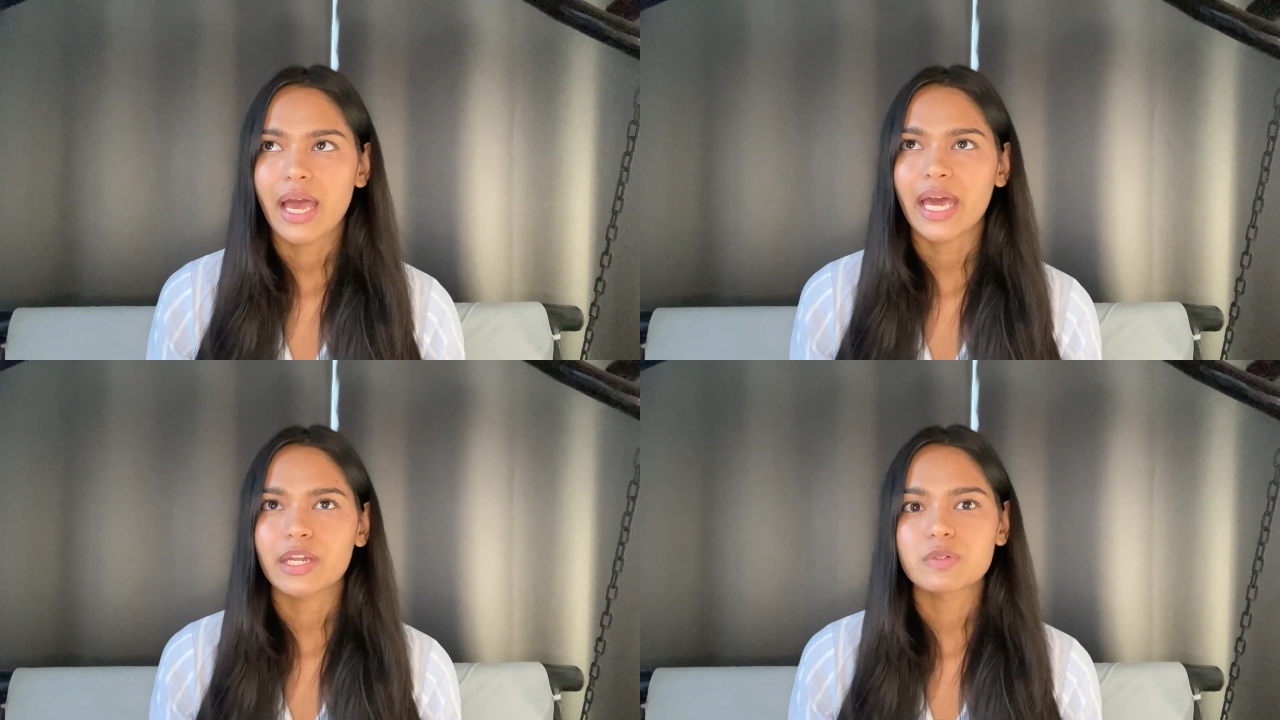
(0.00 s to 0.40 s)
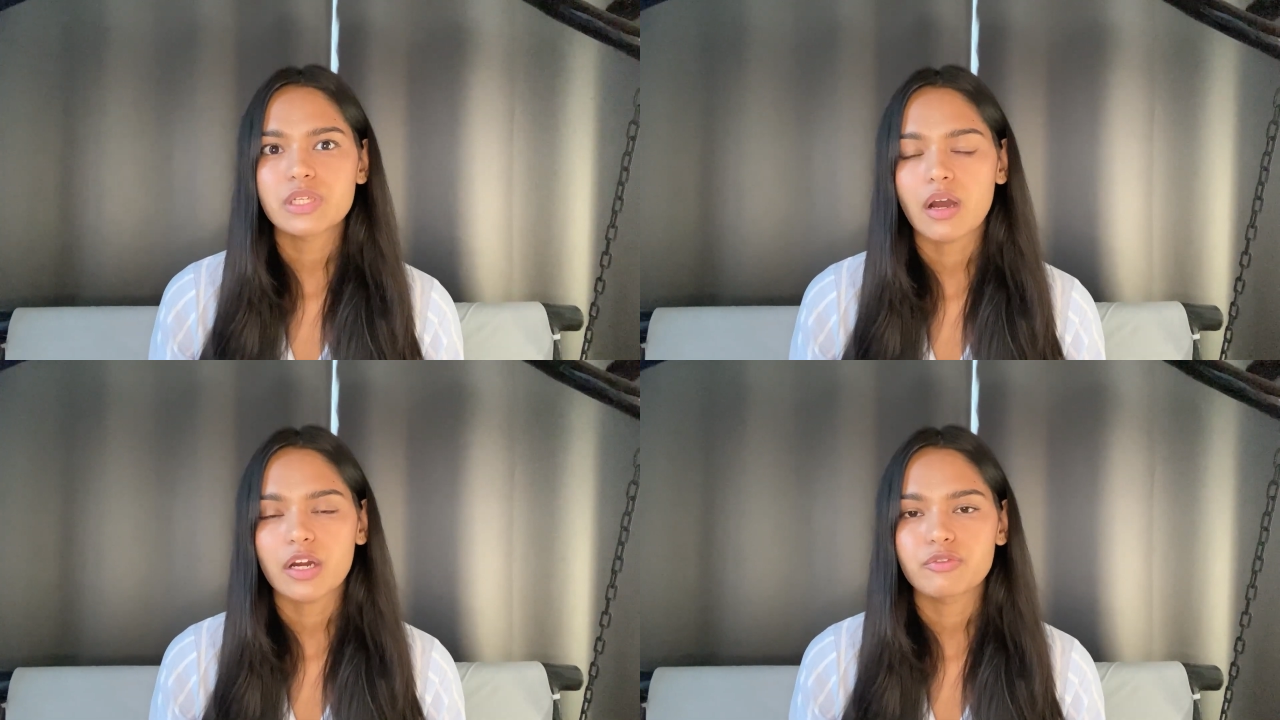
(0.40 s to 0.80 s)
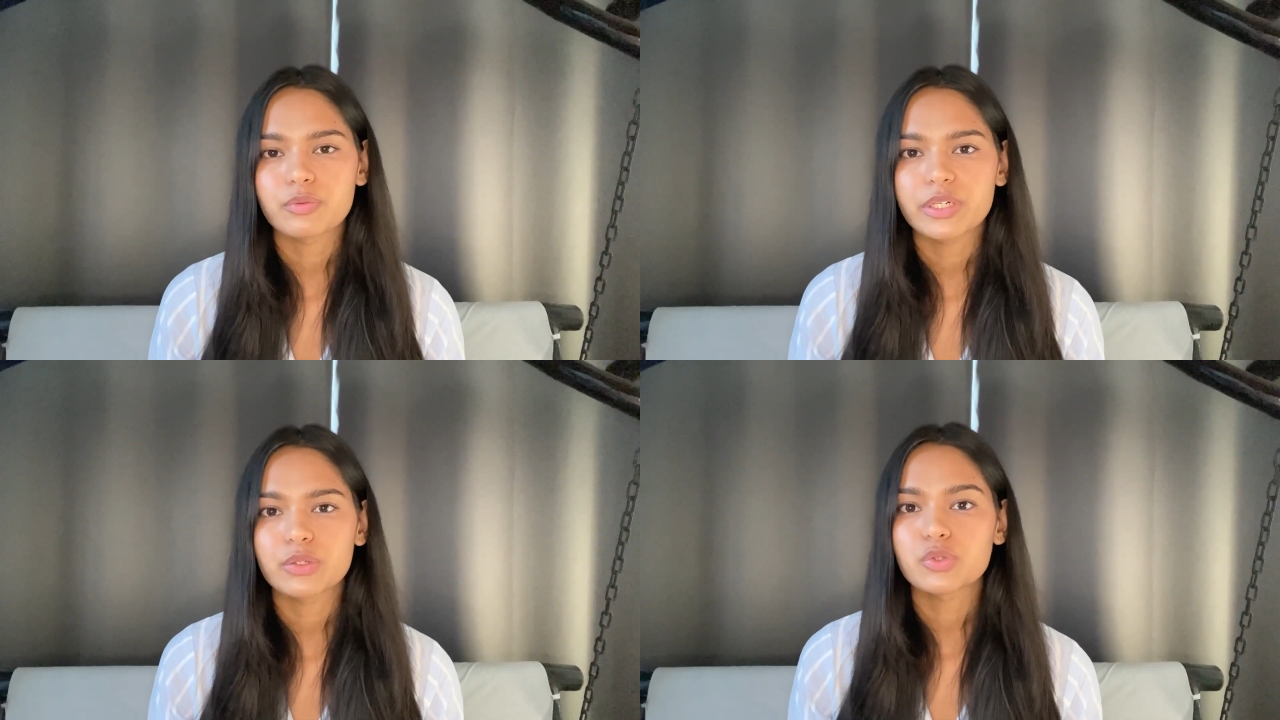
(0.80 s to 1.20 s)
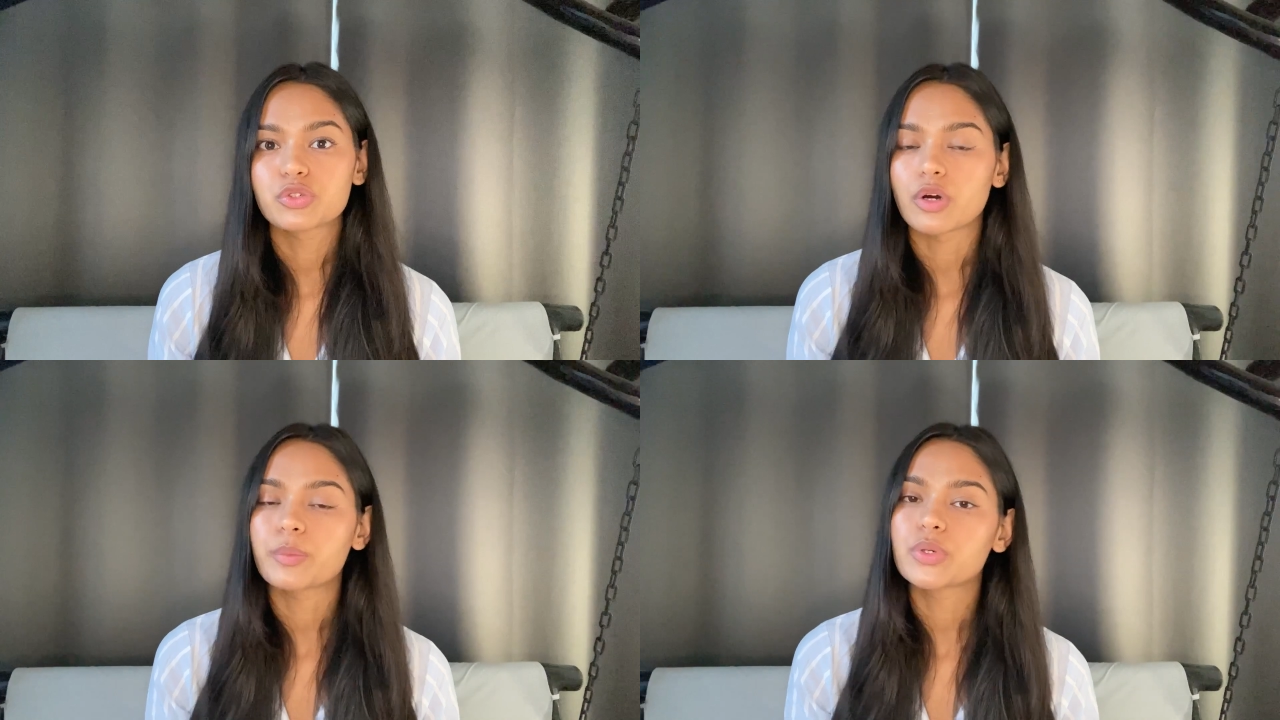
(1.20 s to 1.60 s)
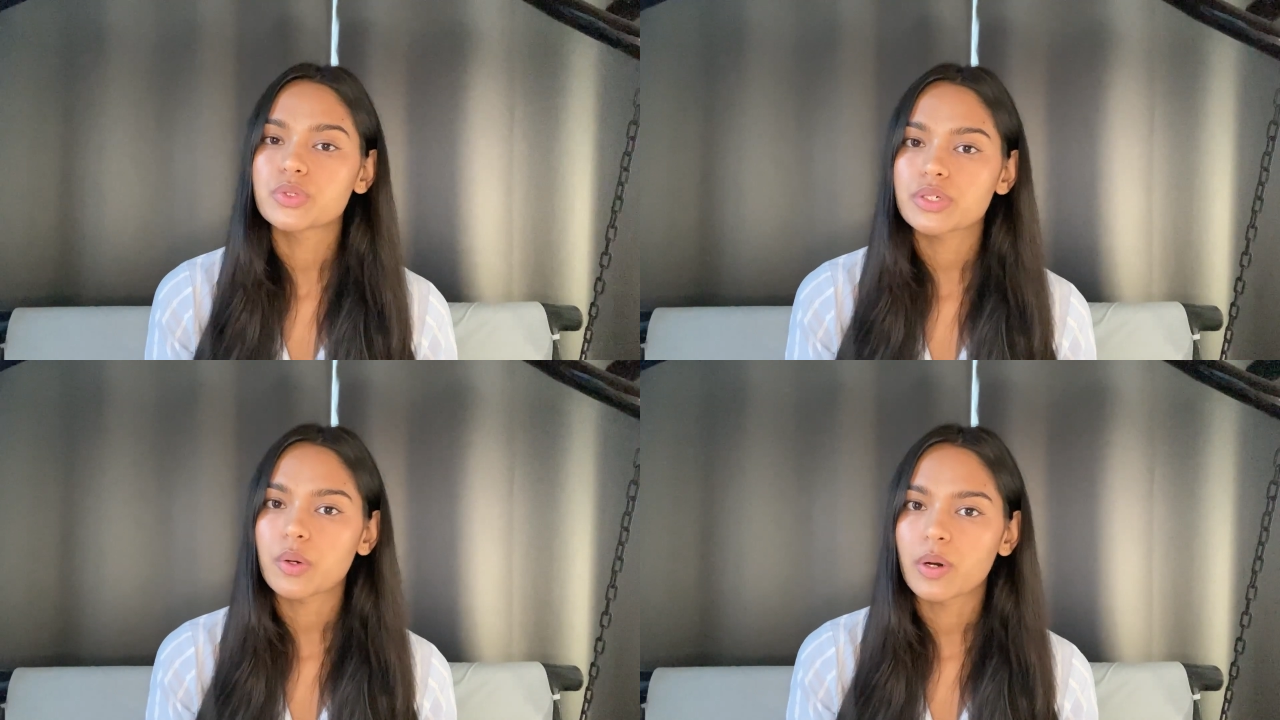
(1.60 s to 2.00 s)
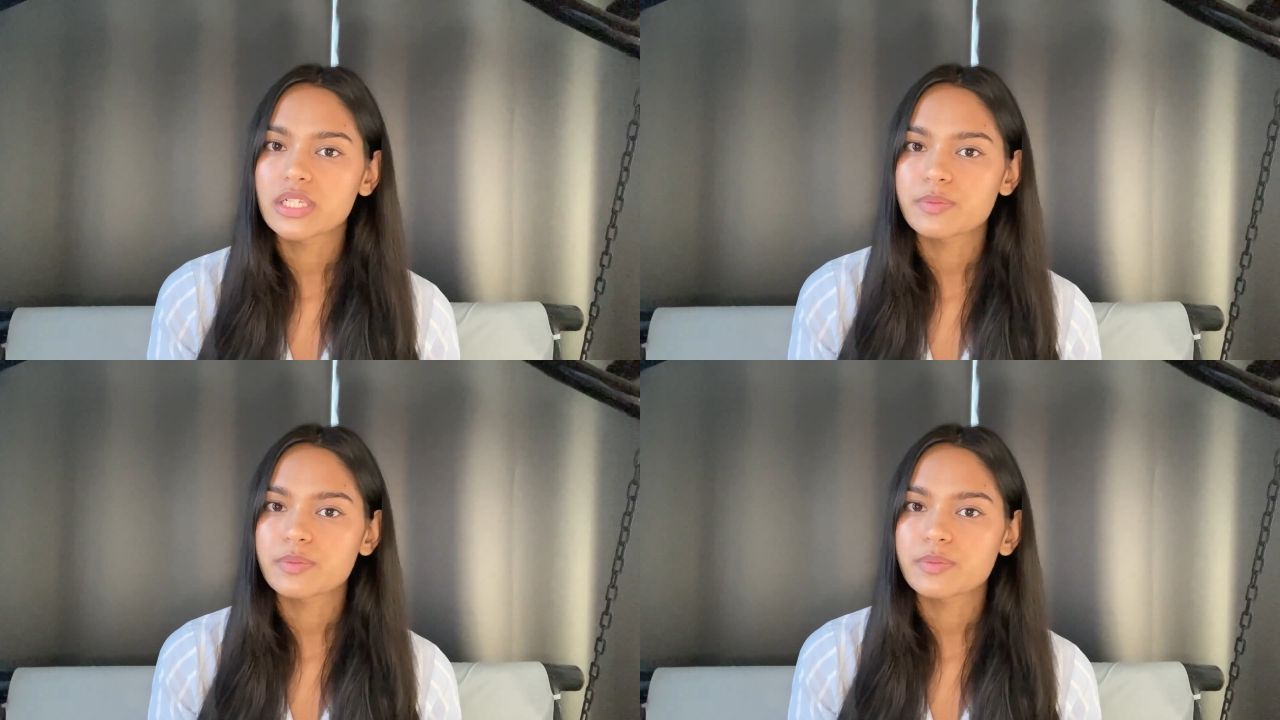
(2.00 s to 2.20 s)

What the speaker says: and it was hard for me to stop using oils